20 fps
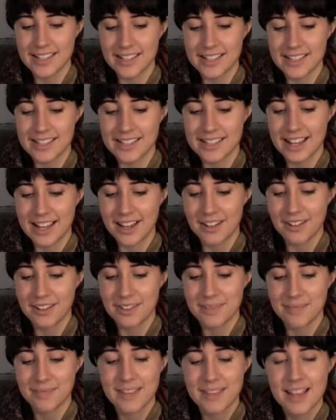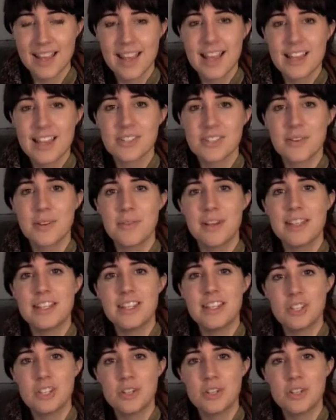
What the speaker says: in the South. So anyway, these